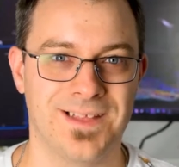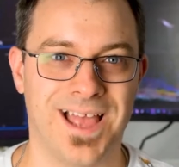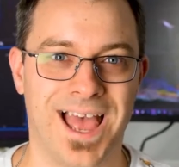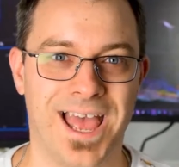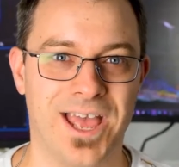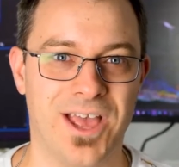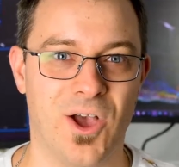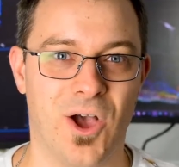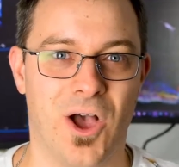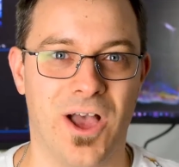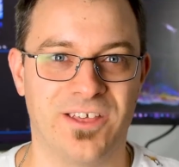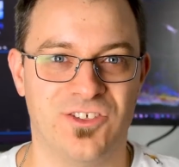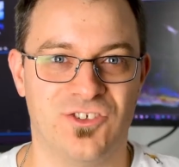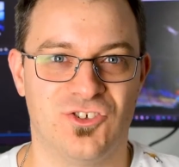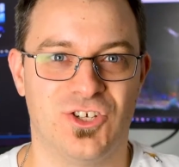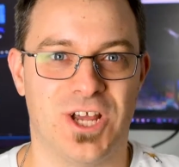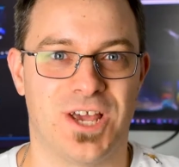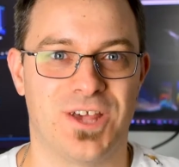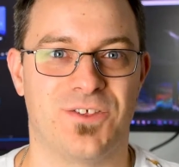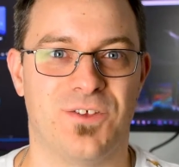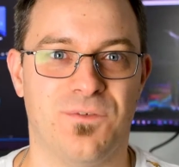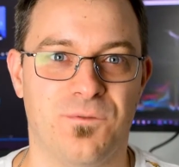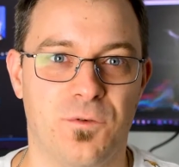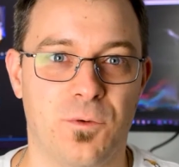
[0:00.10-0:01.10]
Hey
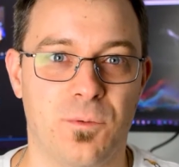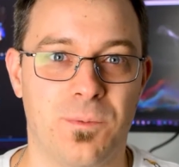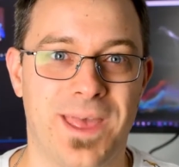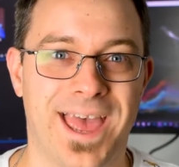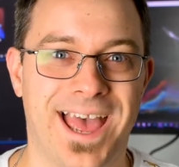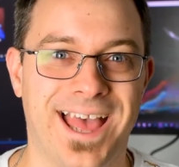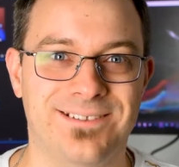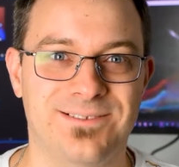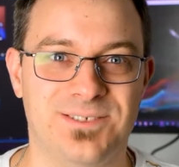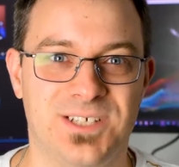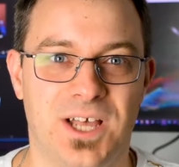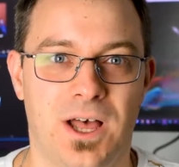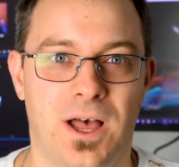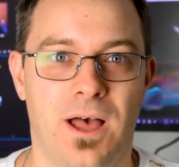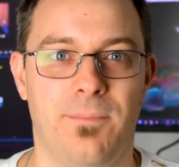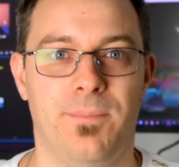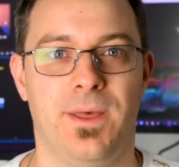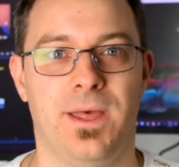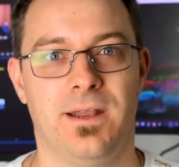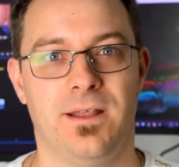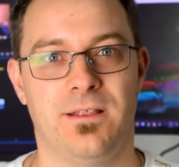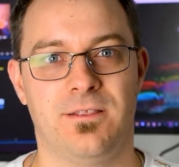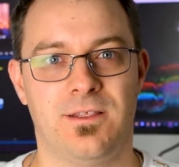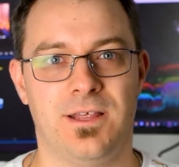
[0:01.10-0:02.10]
guys, Justin from Game
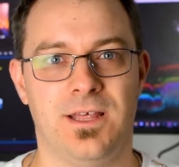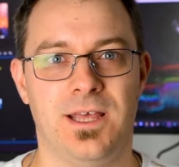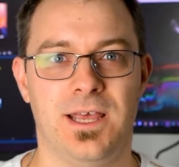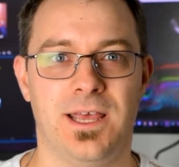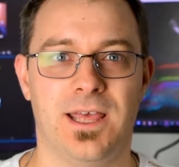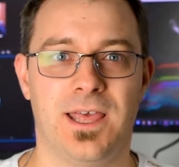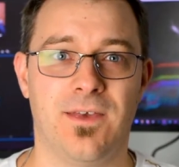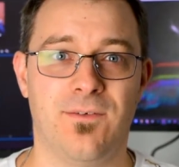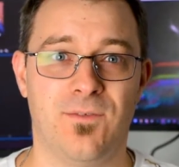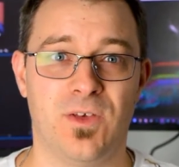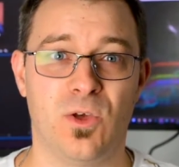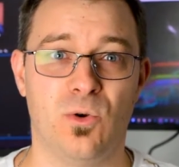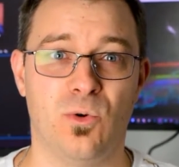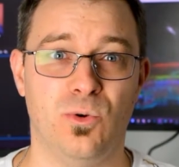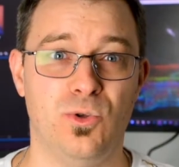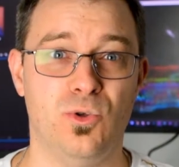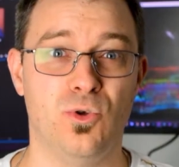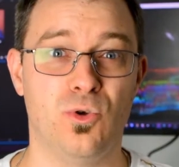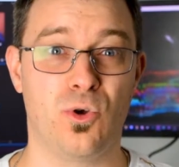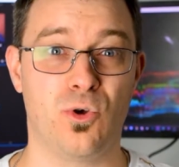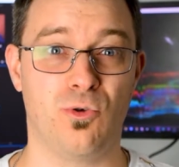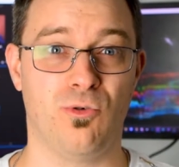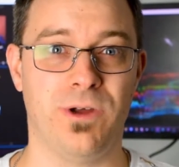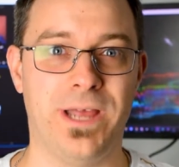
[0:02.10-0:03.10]
Time Edits here, giving
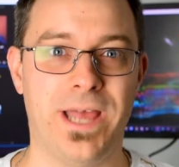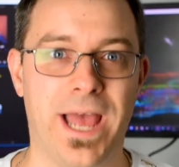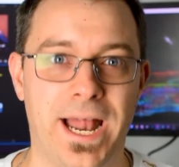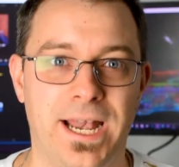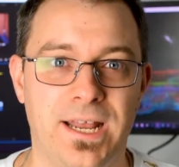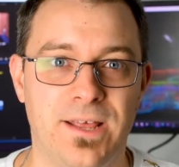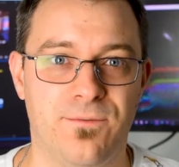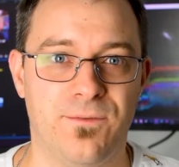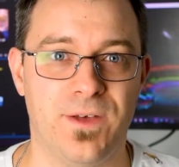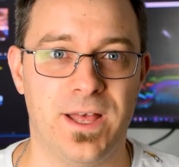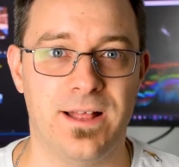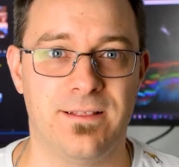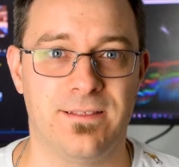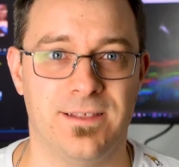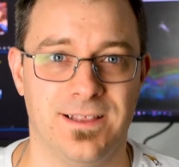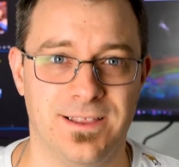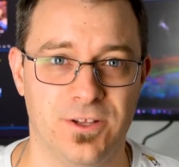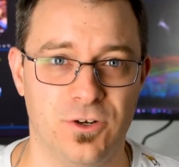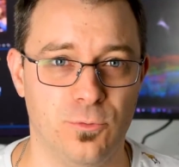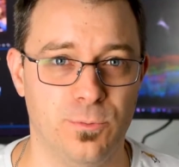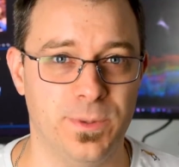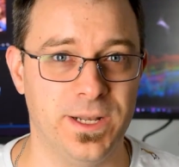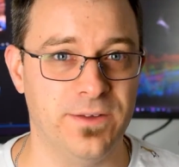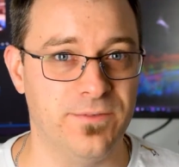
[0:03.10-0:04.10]
all you creative
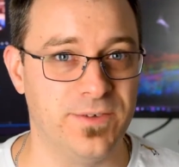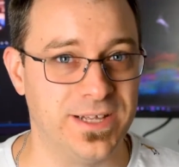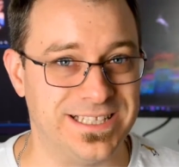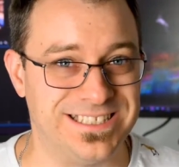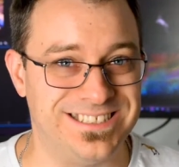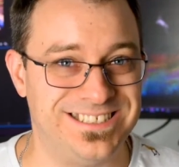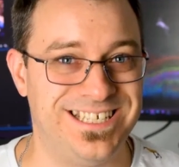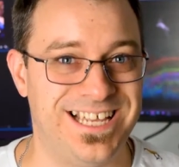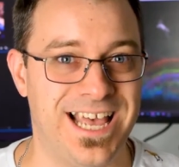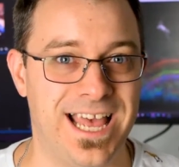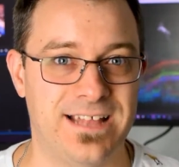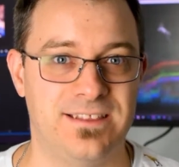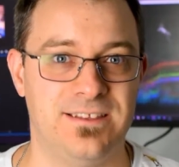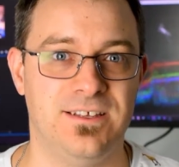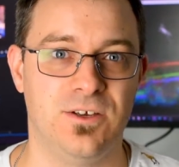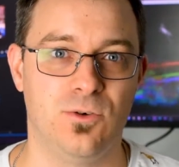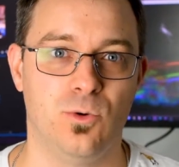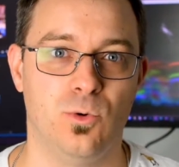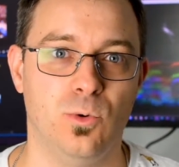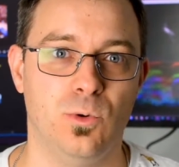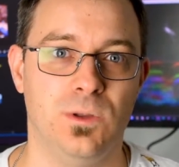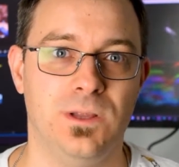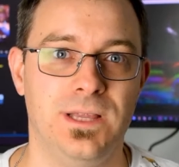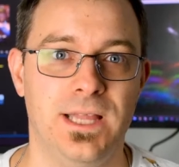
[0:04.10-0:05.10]
heads a little bit of a
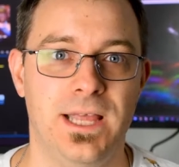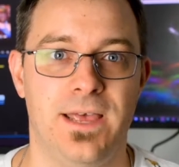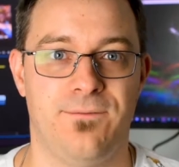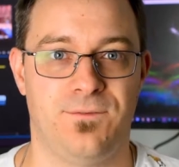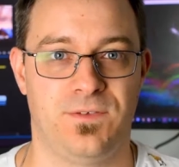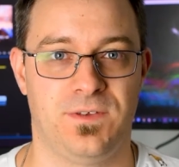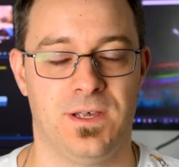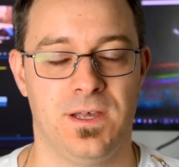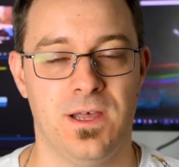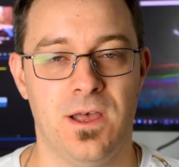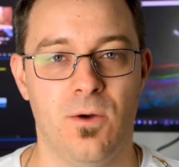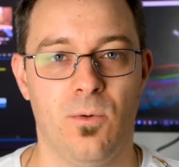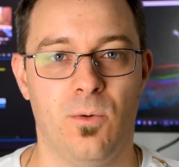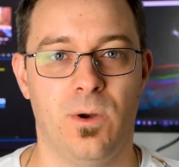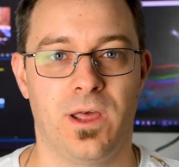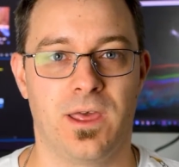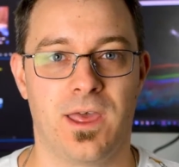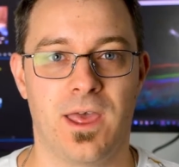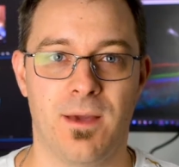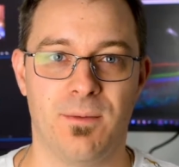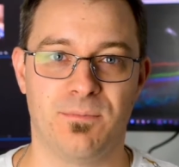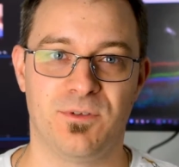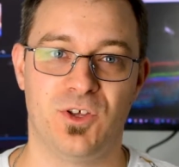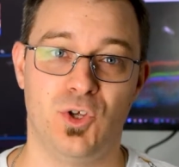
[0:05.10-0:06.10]
technical lift
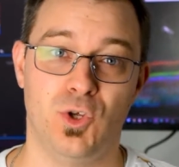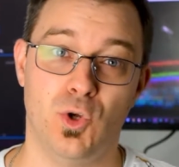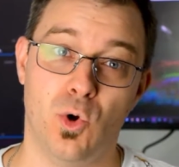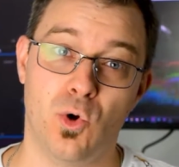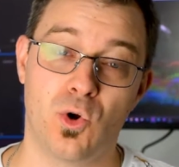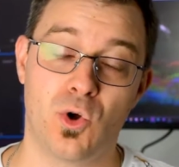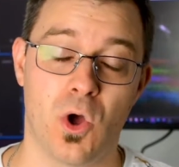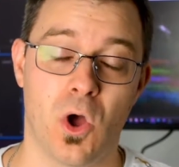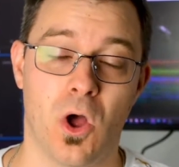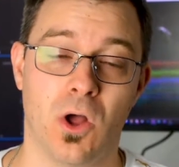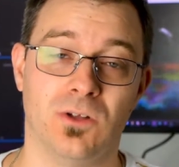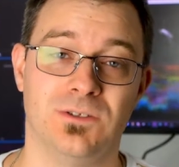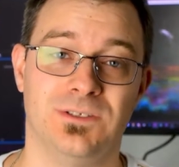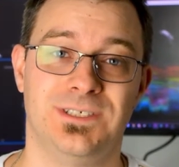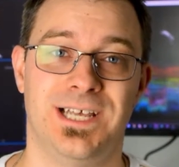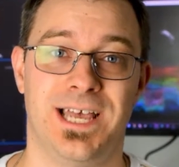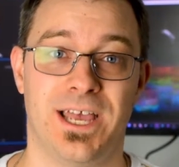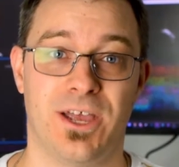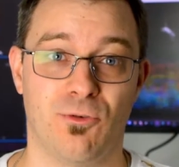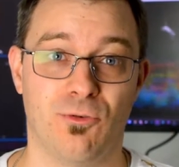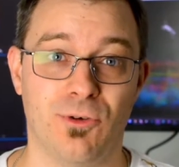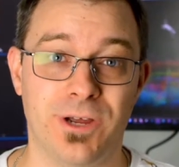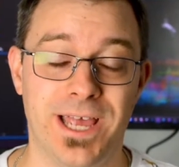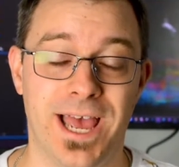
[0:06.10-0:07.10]
when it comes to your
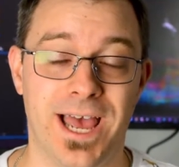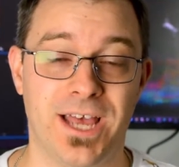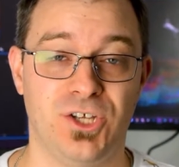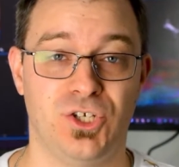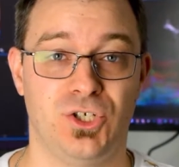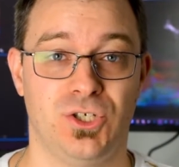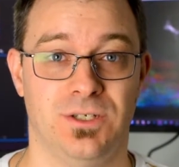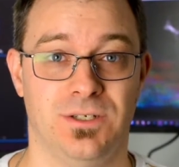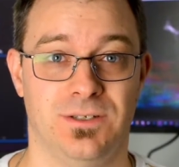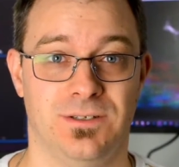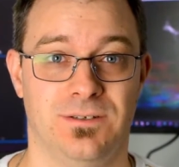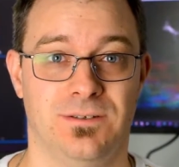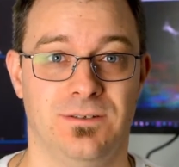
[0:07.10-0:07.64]
content creation.